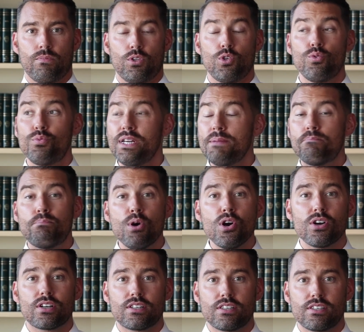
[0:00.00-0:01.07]
You read
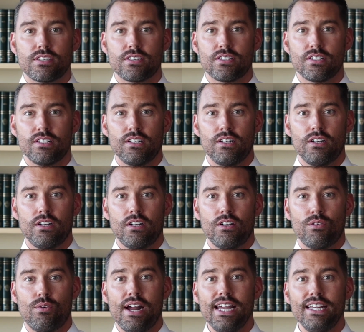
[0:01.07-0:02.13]
books,
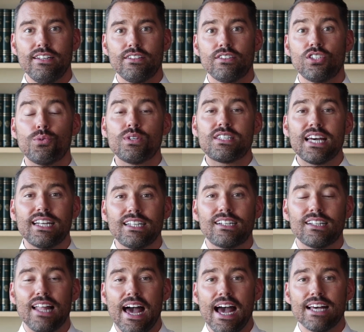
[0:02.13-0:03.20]
right? You attend
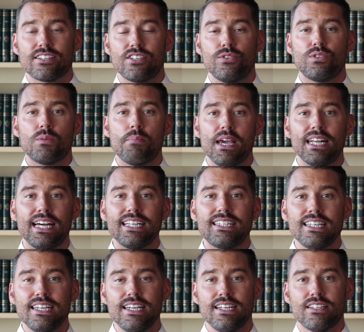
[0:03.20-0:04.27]
class and you debate
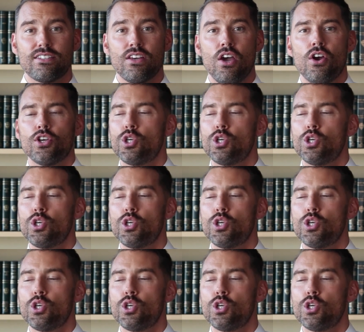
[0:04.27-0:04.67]
ideas.